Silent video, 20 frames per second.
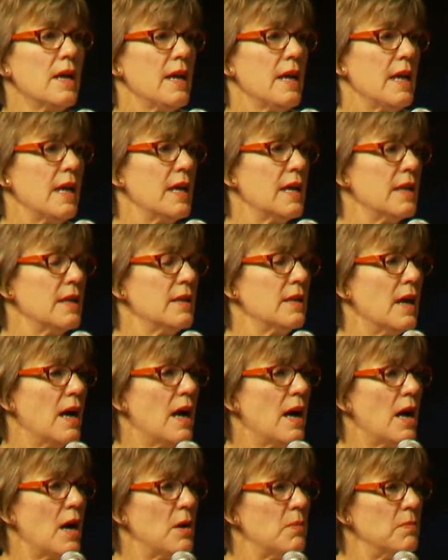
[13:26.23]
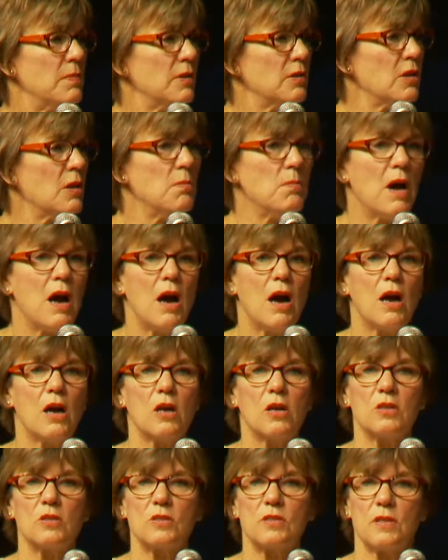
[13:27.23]
in
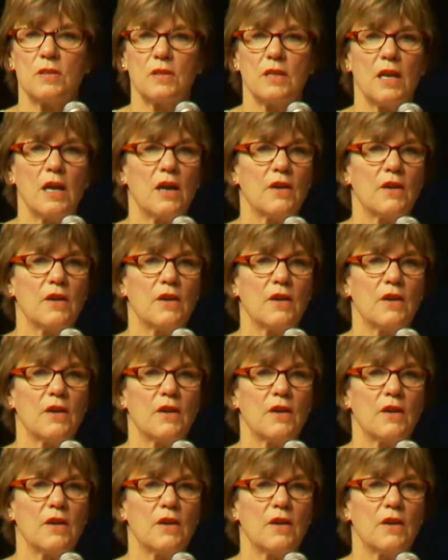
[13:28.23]
Lamar's and the